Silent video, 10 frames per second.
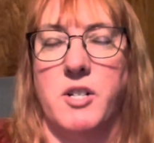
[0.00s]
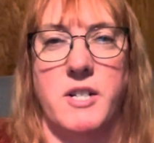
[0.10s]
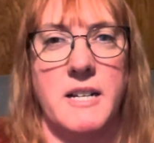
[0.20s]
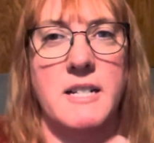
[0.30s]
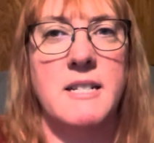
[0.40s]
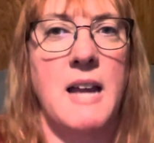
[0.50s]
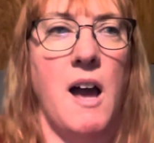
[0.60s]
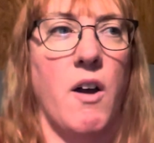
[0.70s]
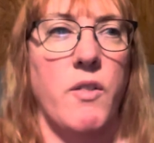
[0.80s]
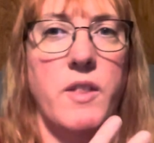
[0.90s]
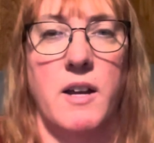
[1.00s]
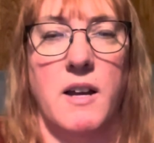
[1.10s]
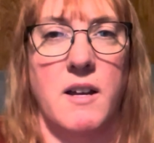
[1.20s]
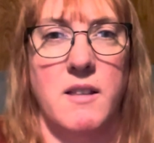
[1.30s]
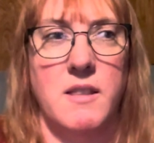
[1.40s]
She is now
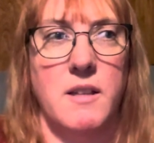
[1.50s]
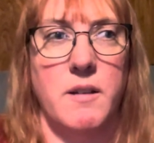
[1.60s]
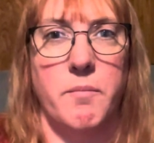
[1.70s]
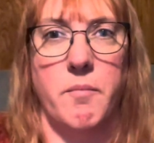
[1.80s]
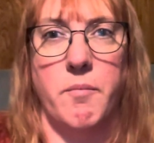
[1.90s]
the the